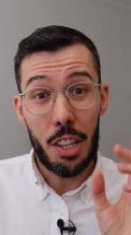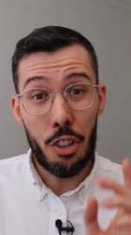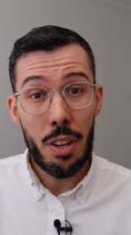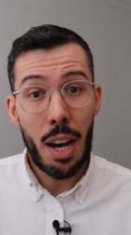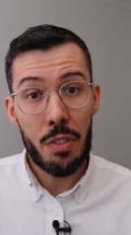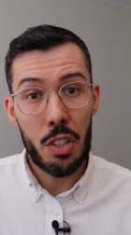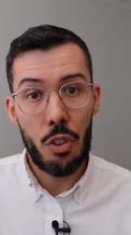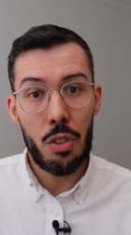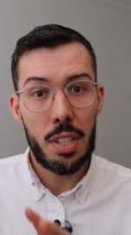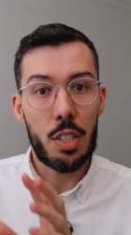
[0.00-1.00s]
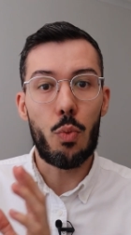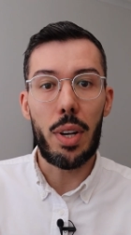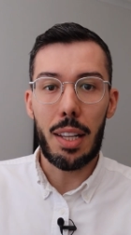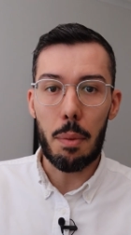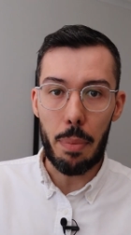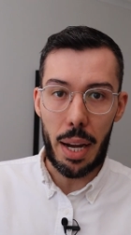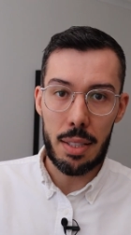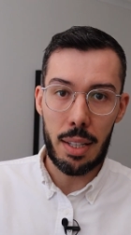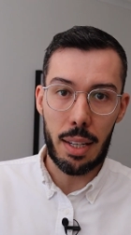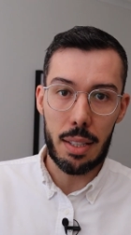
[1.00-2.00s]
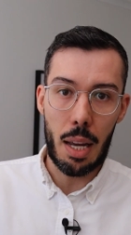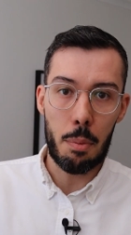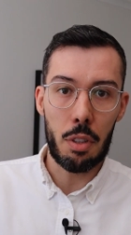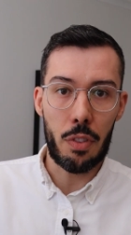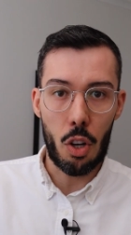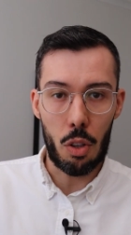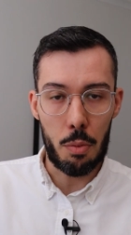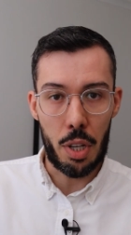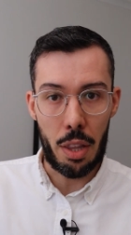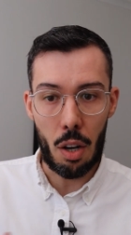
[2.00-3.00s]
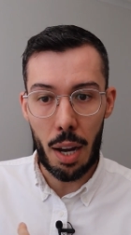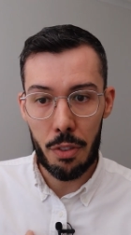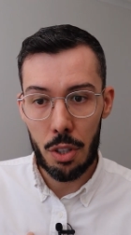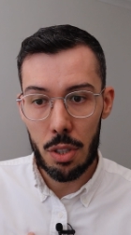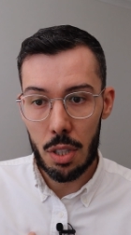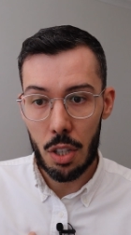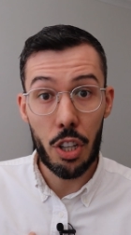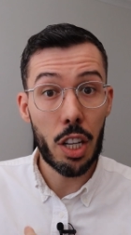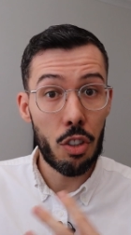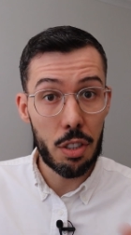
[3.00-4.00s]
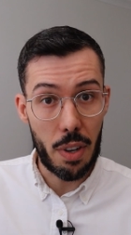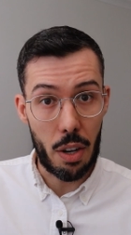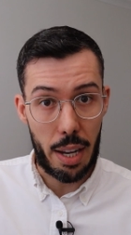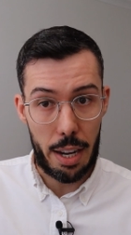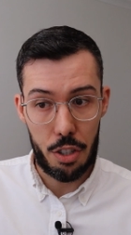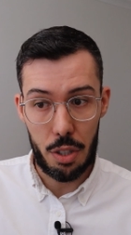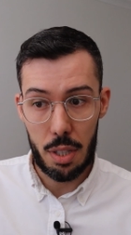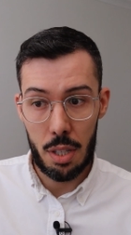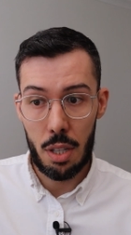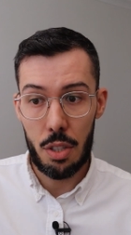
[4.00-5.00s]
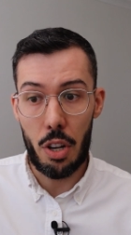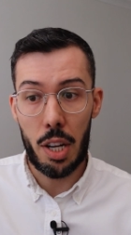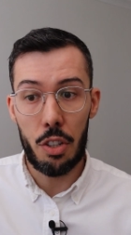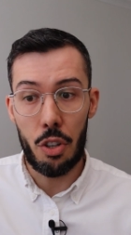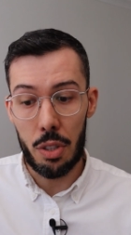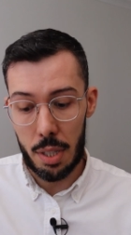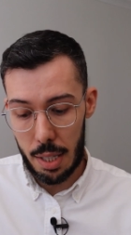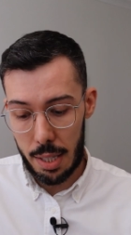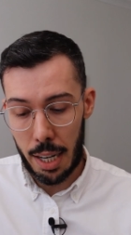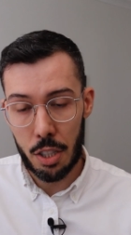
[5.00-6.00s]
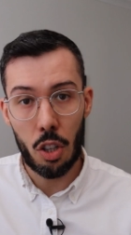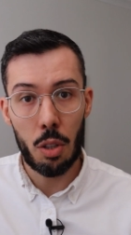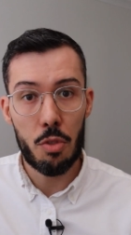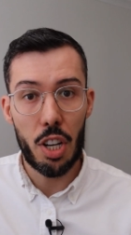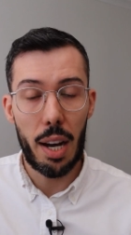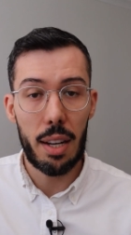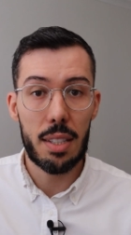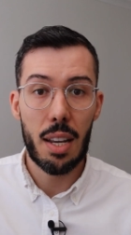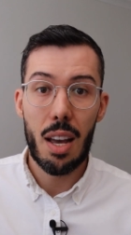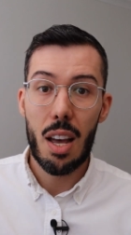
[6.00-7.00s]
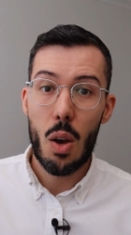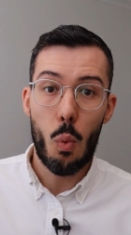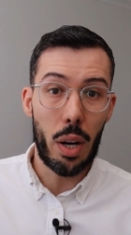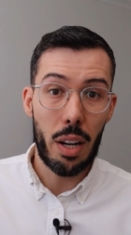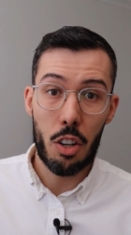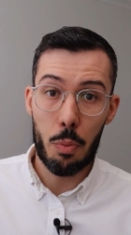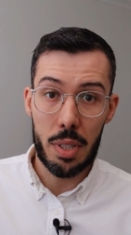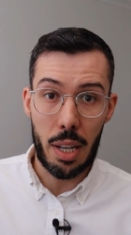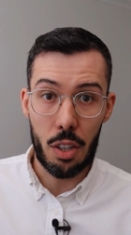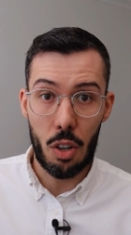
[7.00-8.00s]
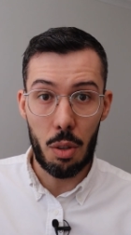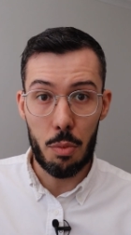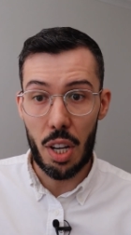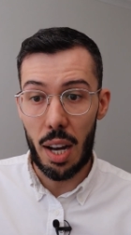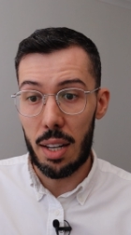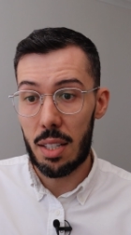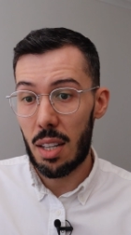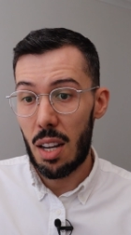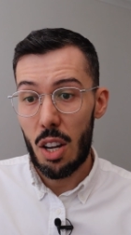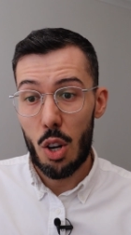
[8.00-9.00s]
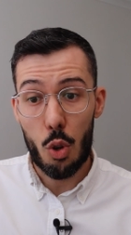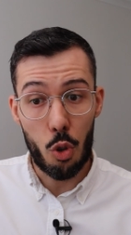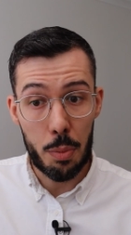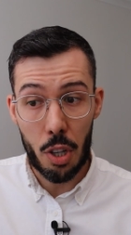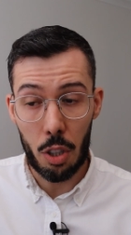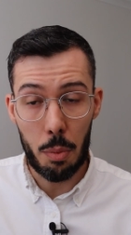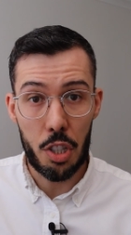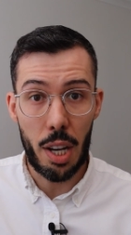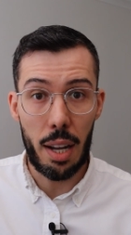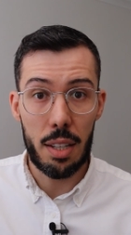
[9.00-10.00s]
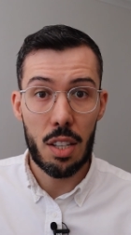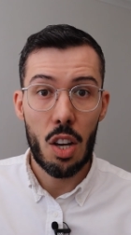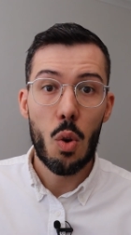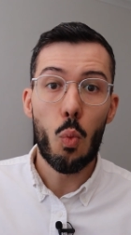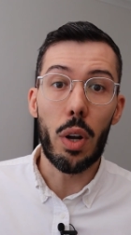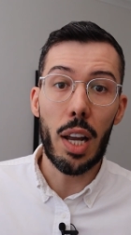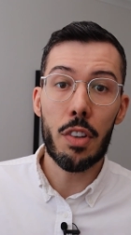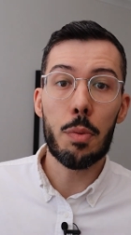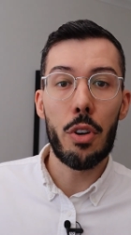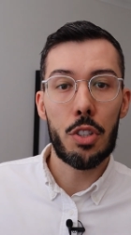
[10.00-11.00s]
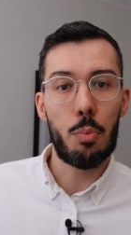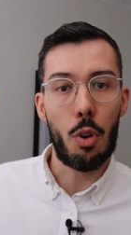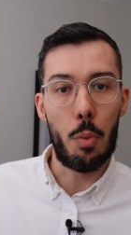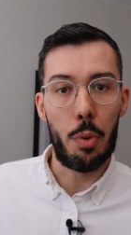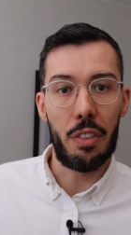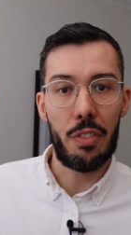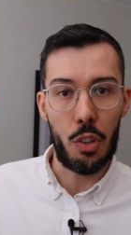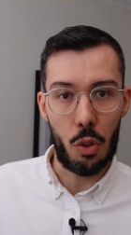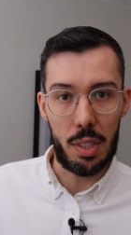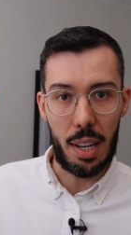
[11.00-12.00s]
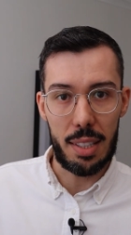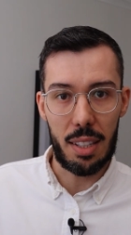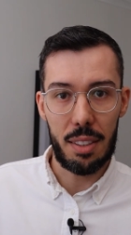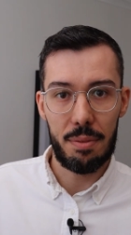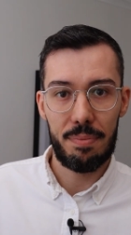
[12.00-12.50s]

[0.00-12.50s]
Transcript: Now, you don't have to use this really basic example of a column chart that I've used. You can use variations. So you can use stacked column charts, one hundred percent column charts, grouped column charts, whatever's most appropriate for your data.